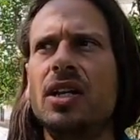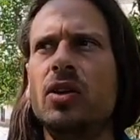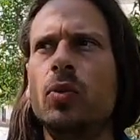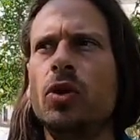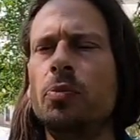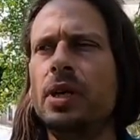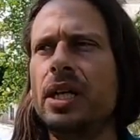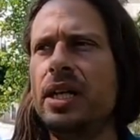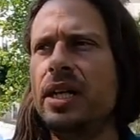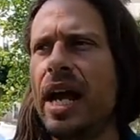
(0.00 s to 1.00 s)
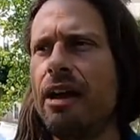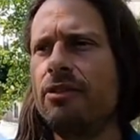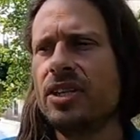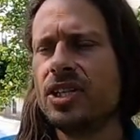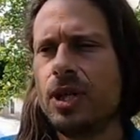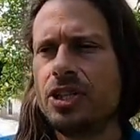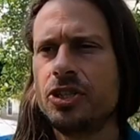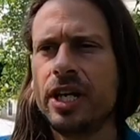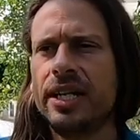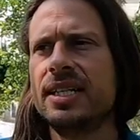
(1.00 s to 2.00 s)
will be having this
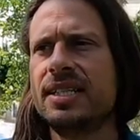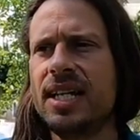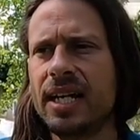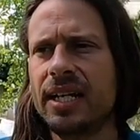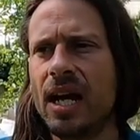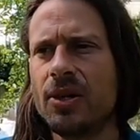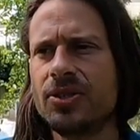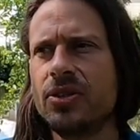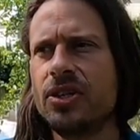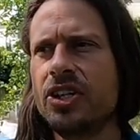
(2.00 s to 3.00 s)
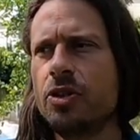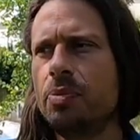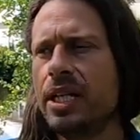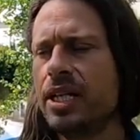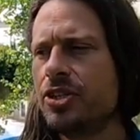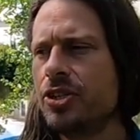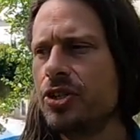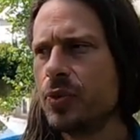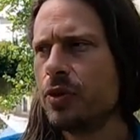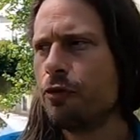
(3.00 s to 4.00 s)
retrograde at second house, so there could be
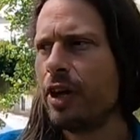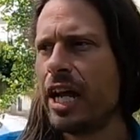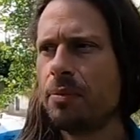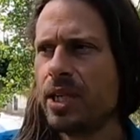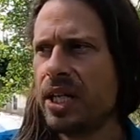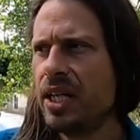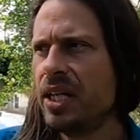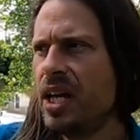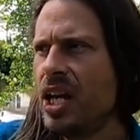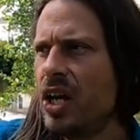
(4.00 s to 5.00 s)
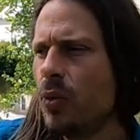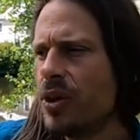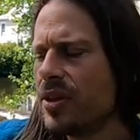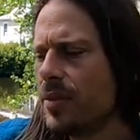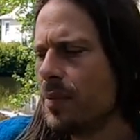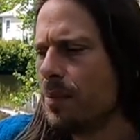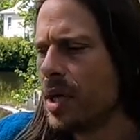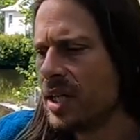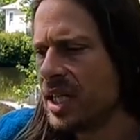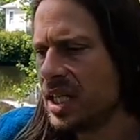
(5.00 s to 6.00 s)
issues with family, with
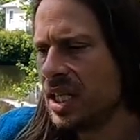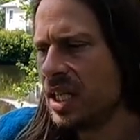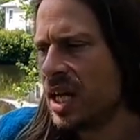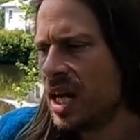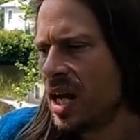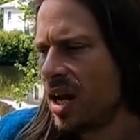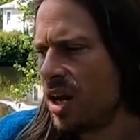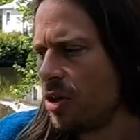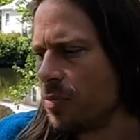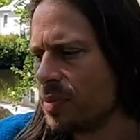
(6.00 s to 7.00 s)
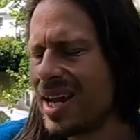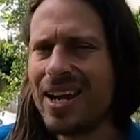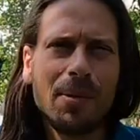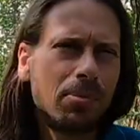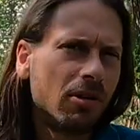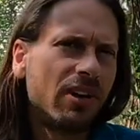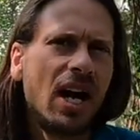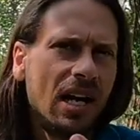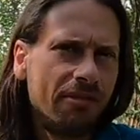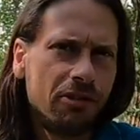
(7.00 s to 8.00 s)
money. Can I
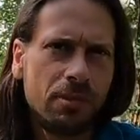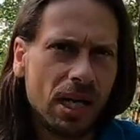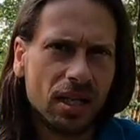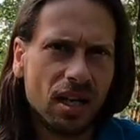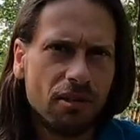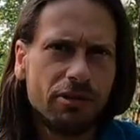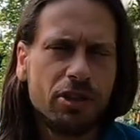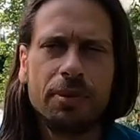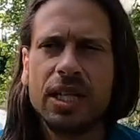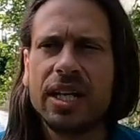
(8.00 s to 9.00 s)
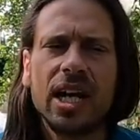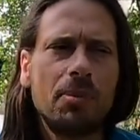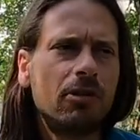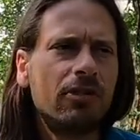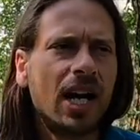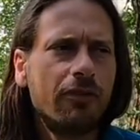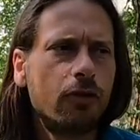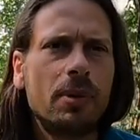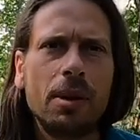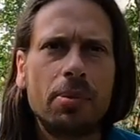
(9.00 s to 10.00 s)
provide for my love? You know what I mean? Can I provide
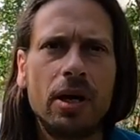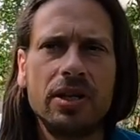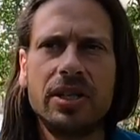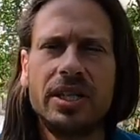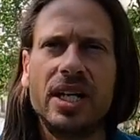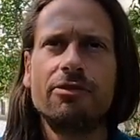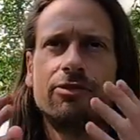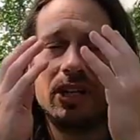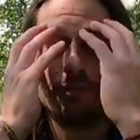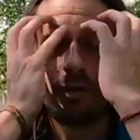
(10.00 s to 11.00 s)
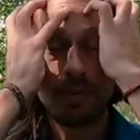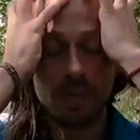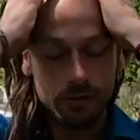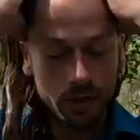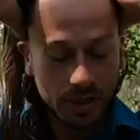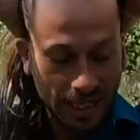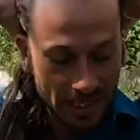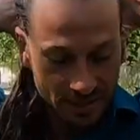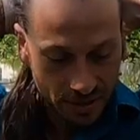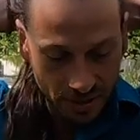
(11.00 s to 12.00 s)
for my partner enough if you're a
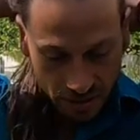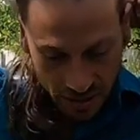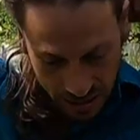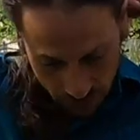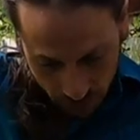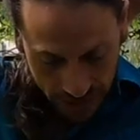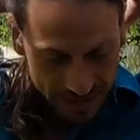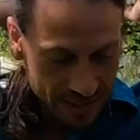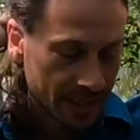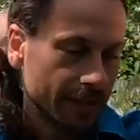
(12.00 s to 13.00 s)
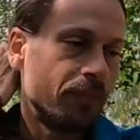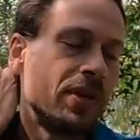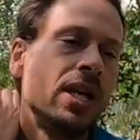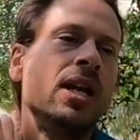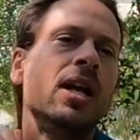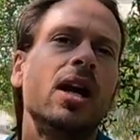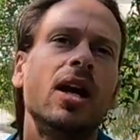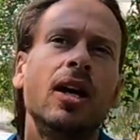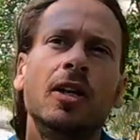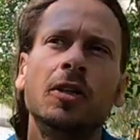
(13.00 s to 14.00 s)
Cancer rising?
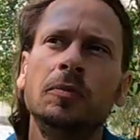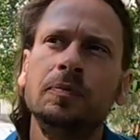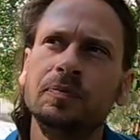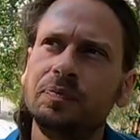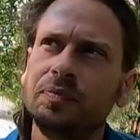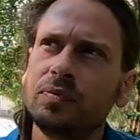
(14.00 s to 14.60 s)
Or